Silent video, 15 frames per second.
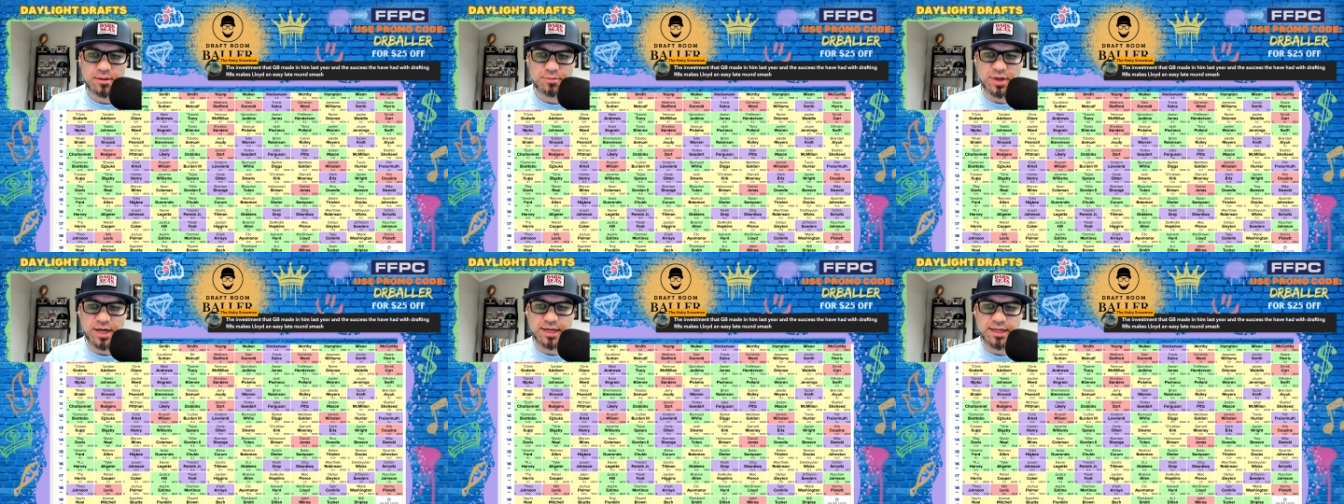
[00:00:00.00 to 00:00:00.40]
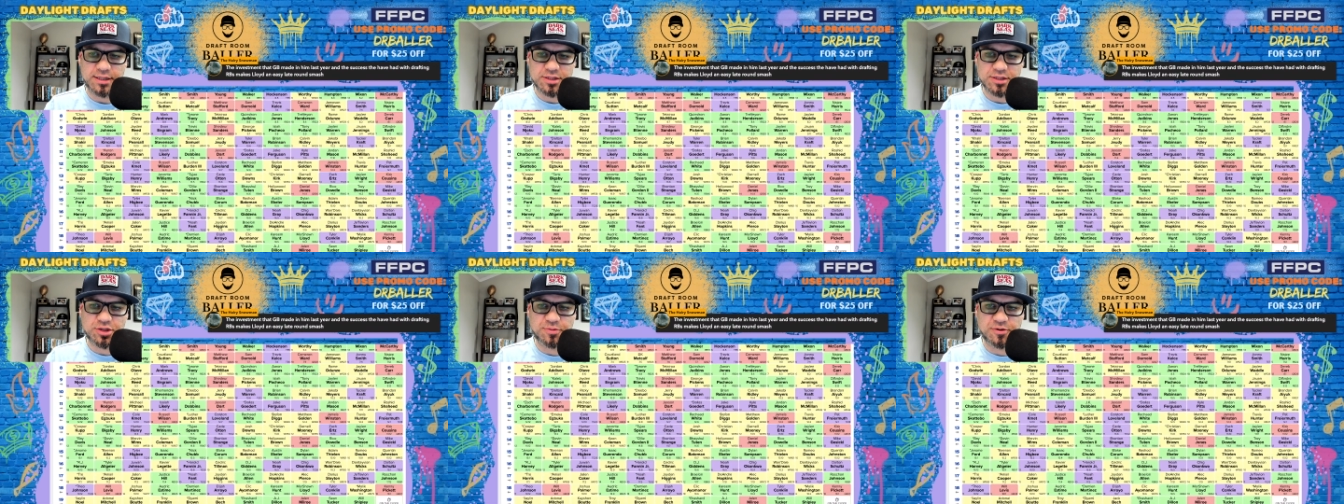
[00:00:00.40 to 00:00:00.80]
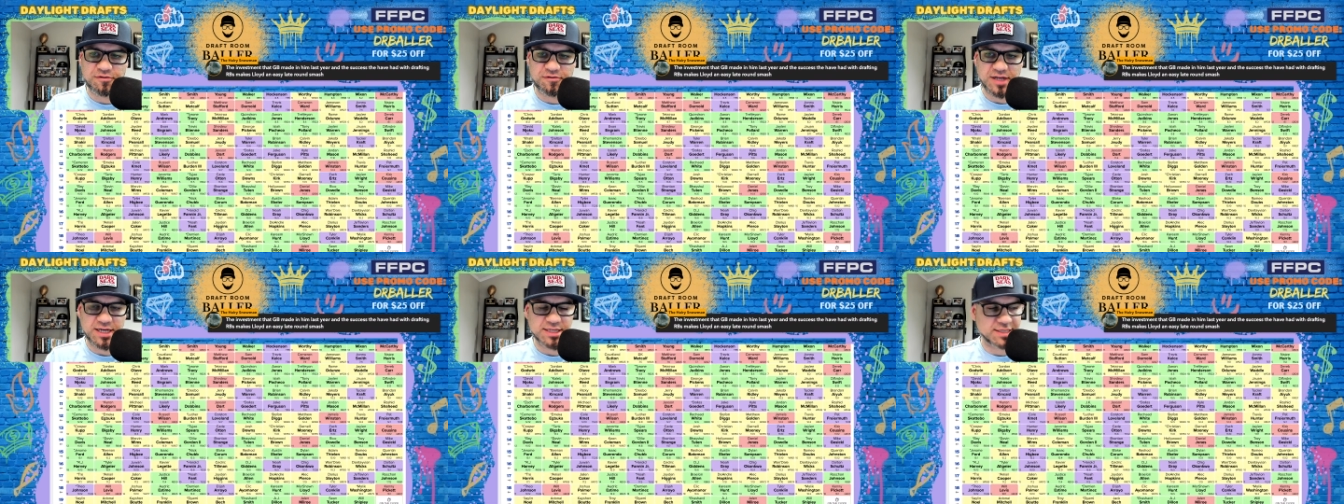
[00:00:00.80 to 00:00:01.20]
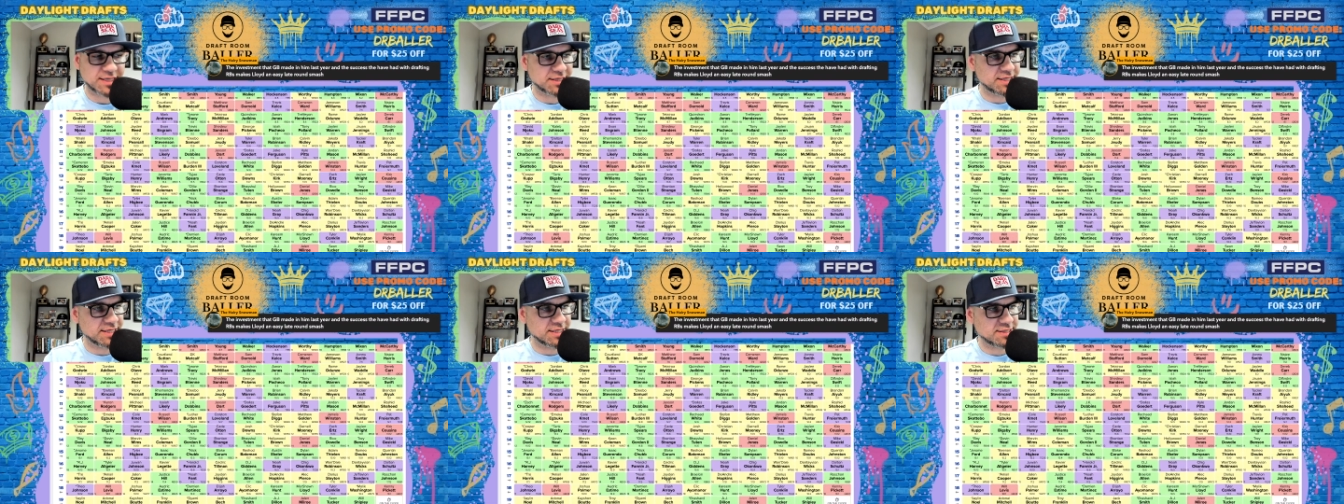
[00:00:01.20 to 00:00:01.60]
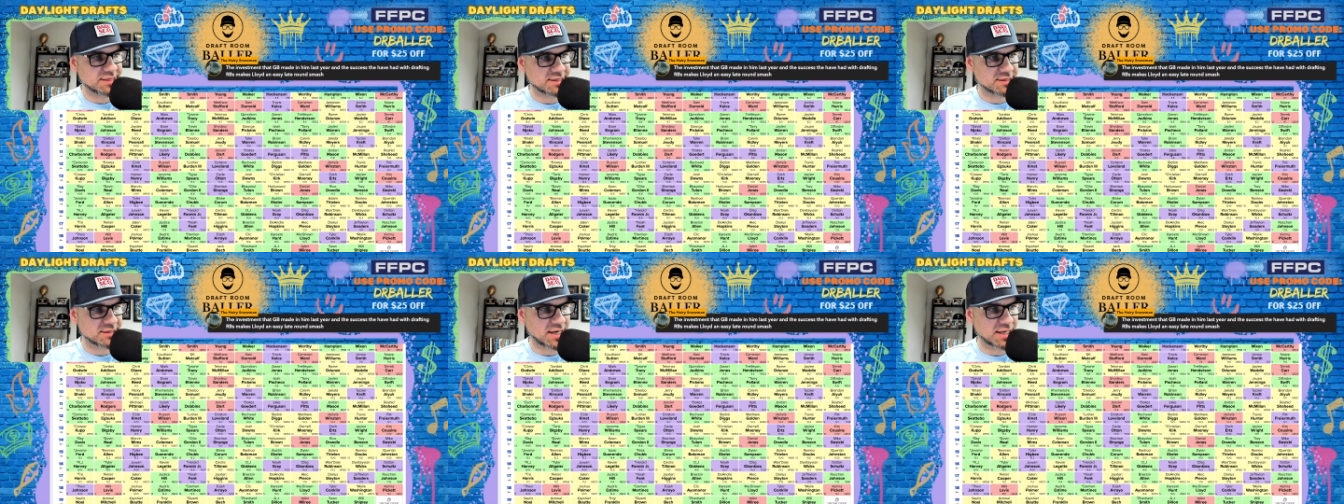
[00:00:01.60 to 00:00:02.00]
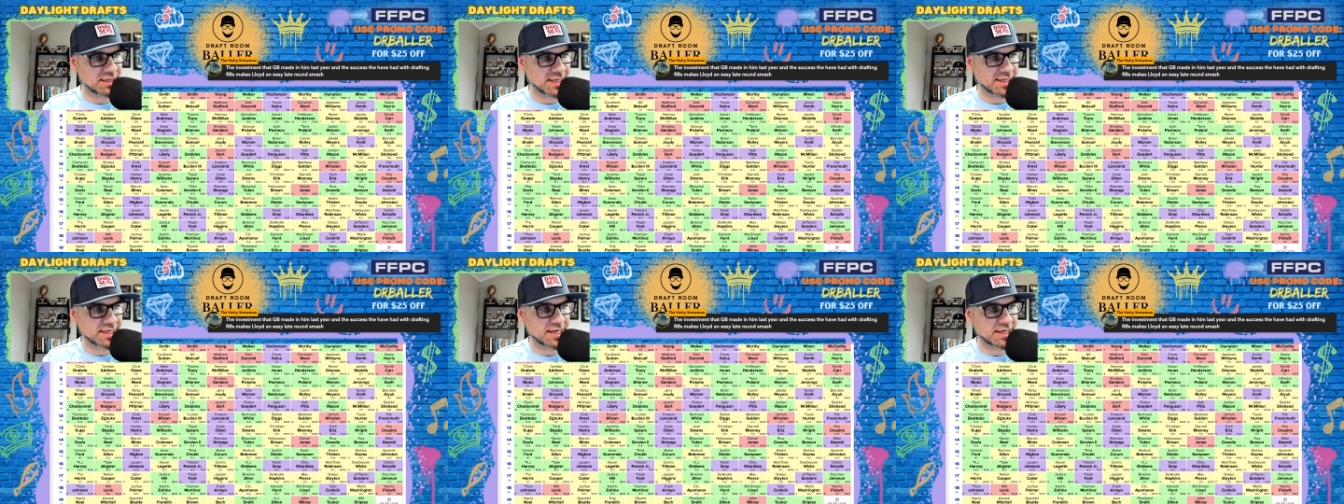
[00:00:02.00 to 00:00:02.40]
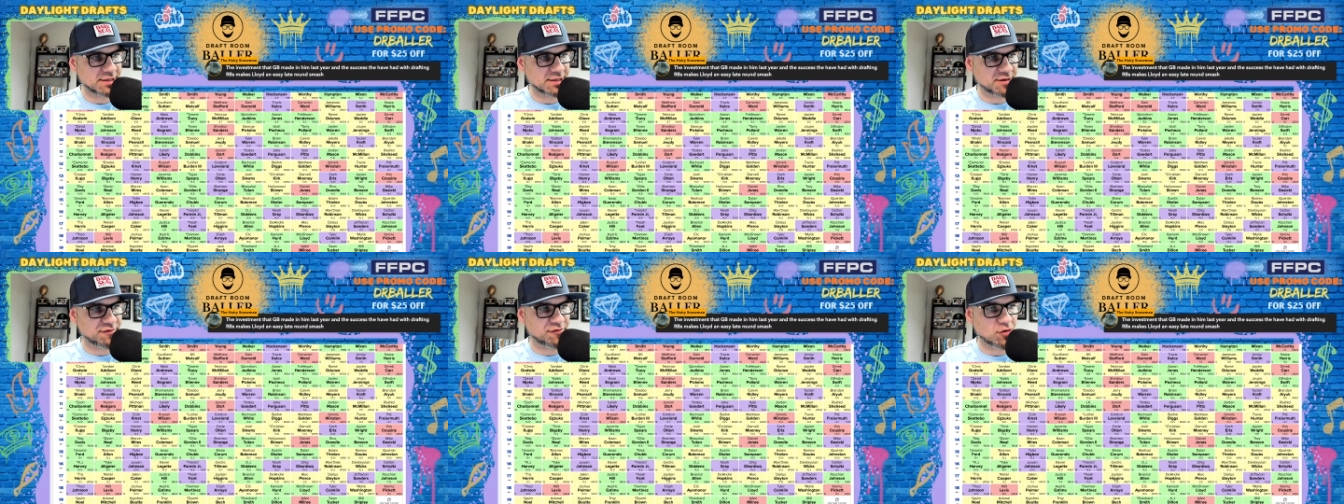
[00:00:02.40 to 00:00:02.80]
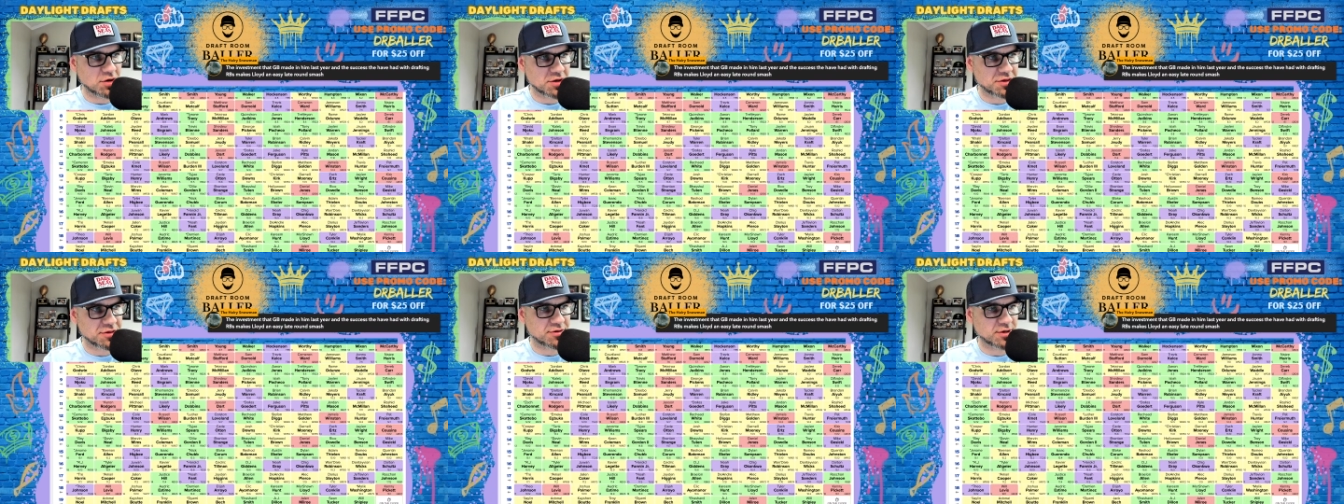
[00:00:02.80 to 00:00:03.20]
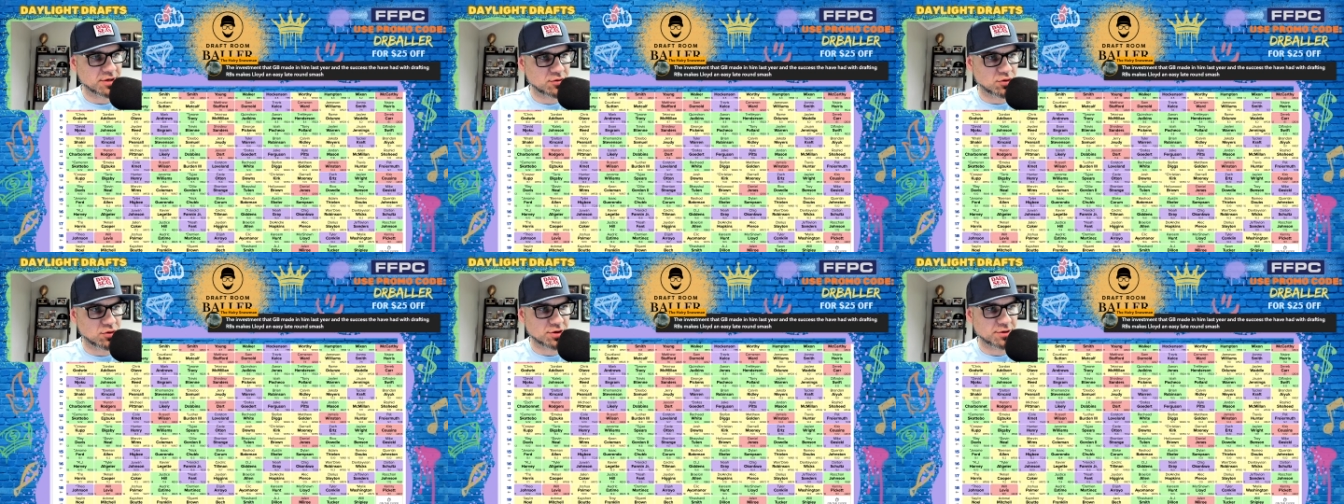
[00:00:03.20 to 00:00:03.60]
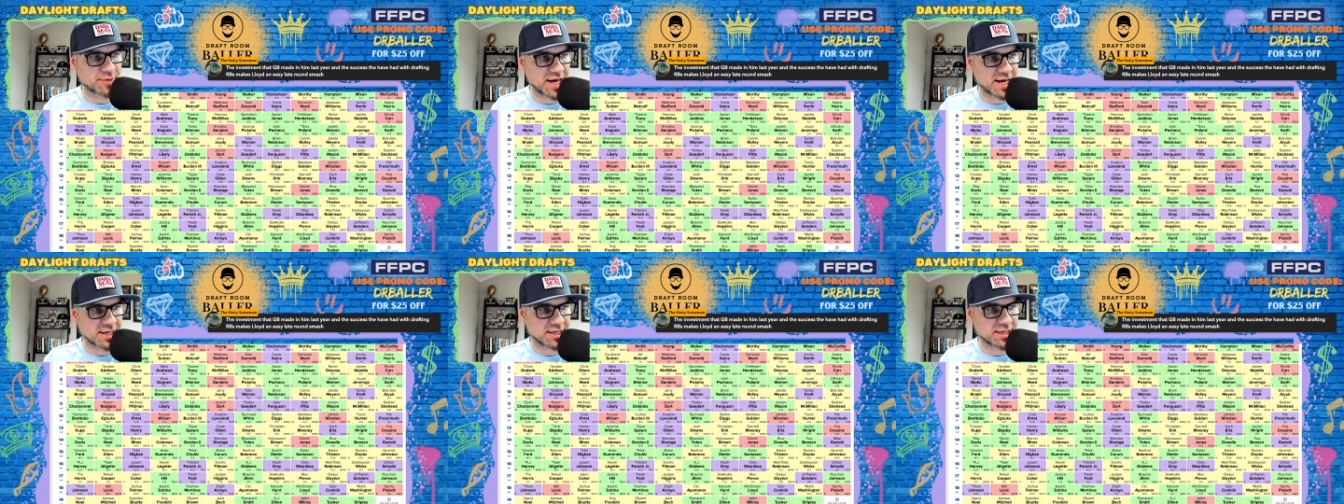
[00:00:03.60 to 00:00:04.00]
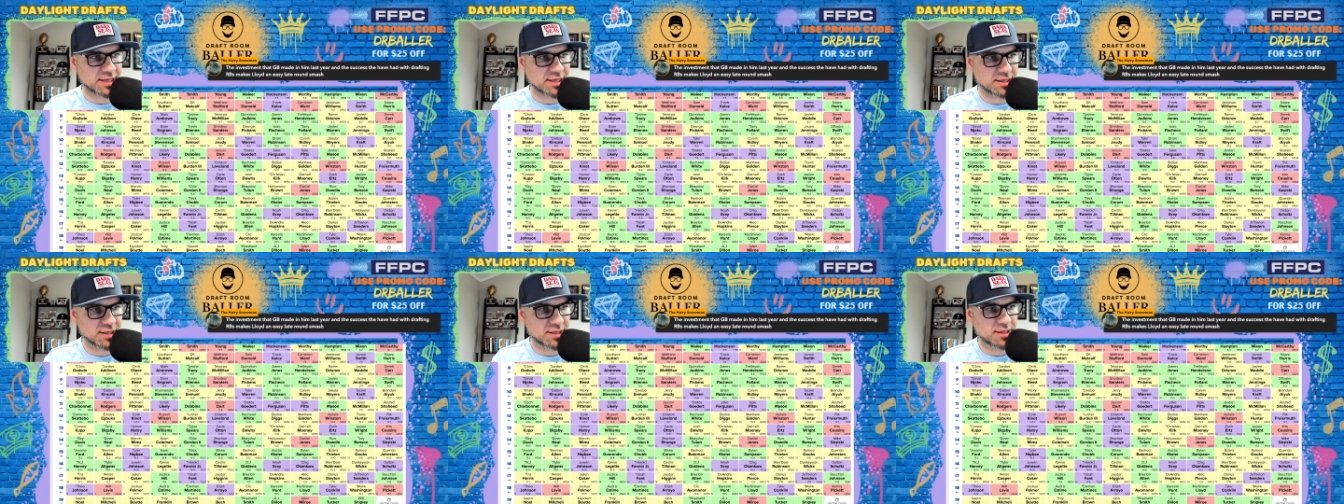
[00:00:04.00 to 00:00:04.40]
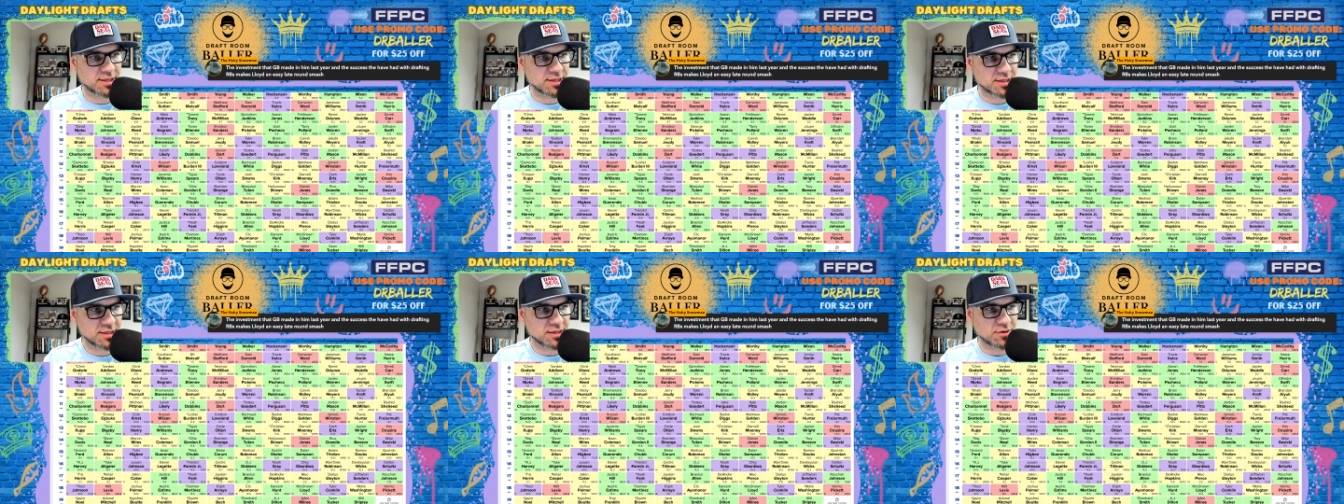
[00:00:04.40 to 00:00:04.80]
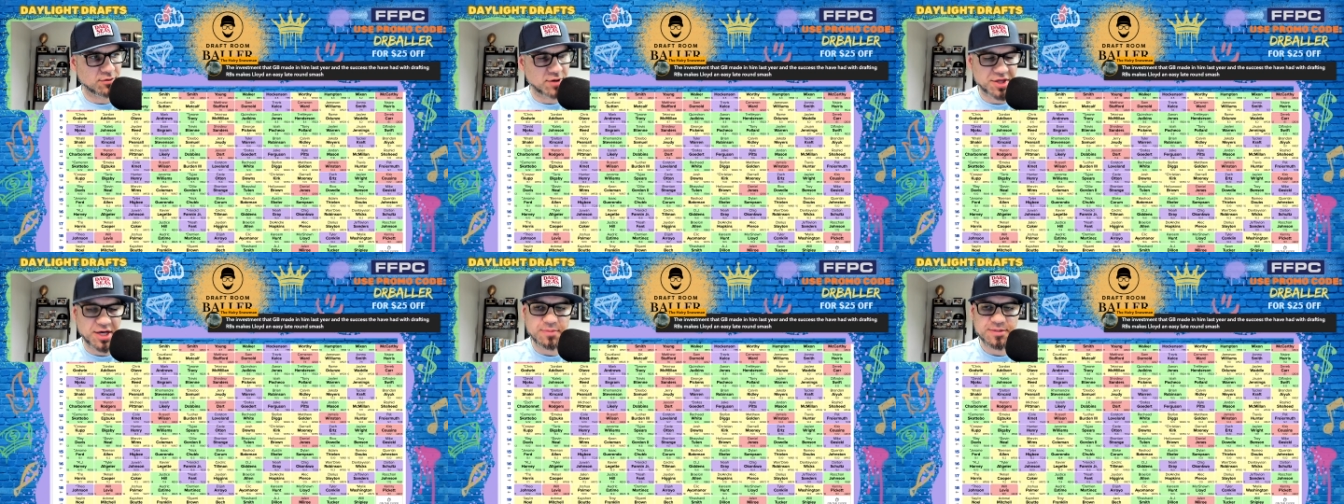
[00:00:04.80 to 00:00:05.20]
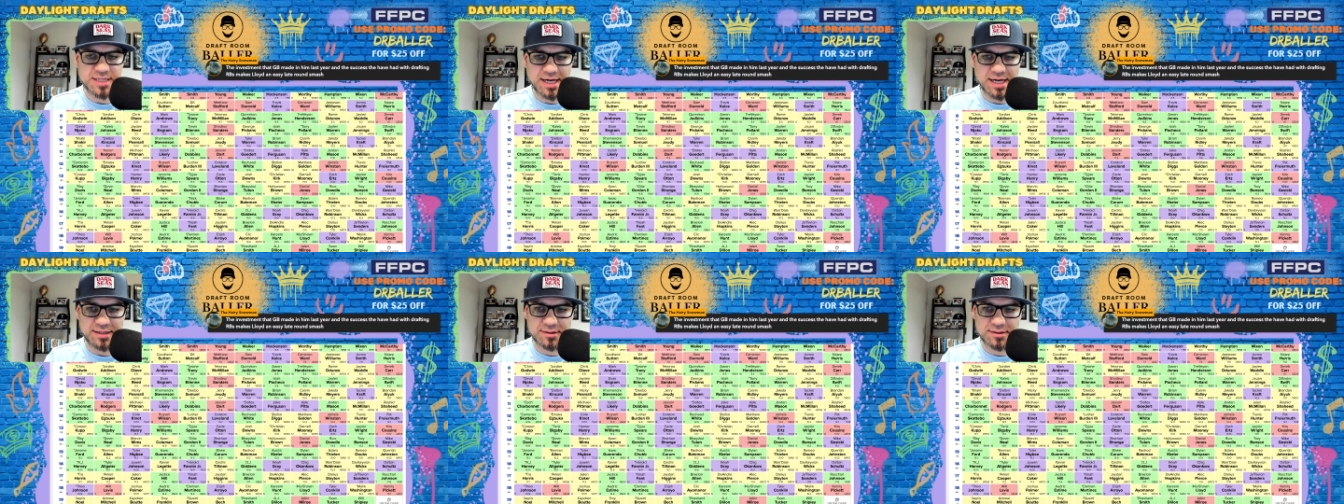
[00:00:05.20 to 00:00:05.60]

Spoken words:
But in a Superflex like this, I like getting the 4th quarterback with upside.